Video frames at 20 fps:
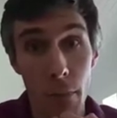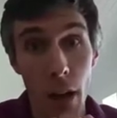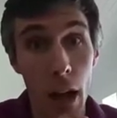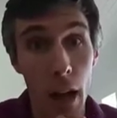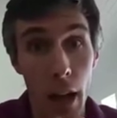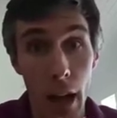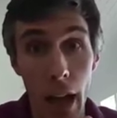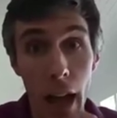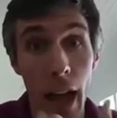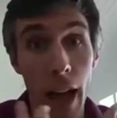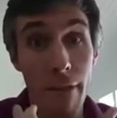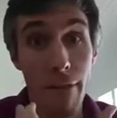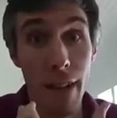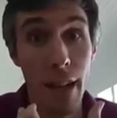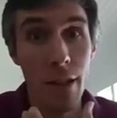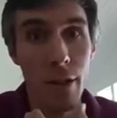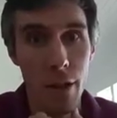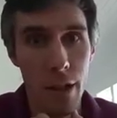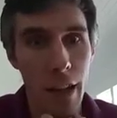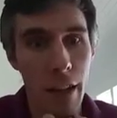a heavy
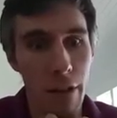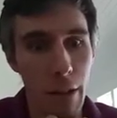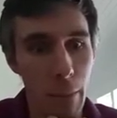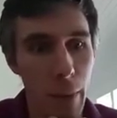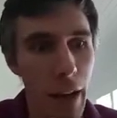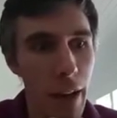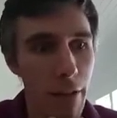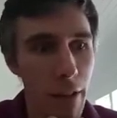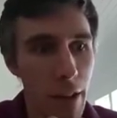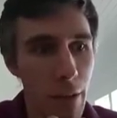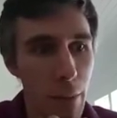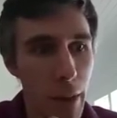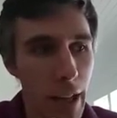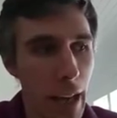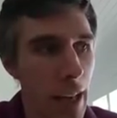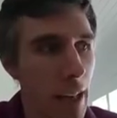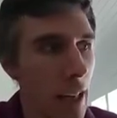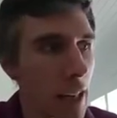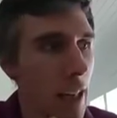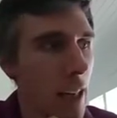engineering background,
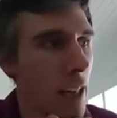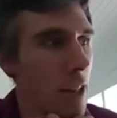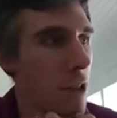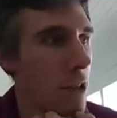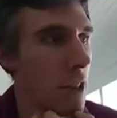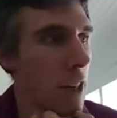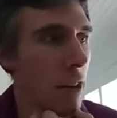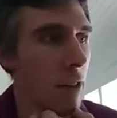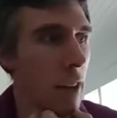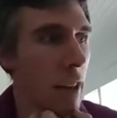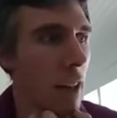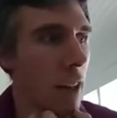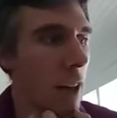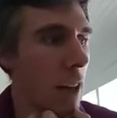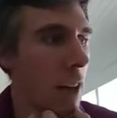mechanical engineering.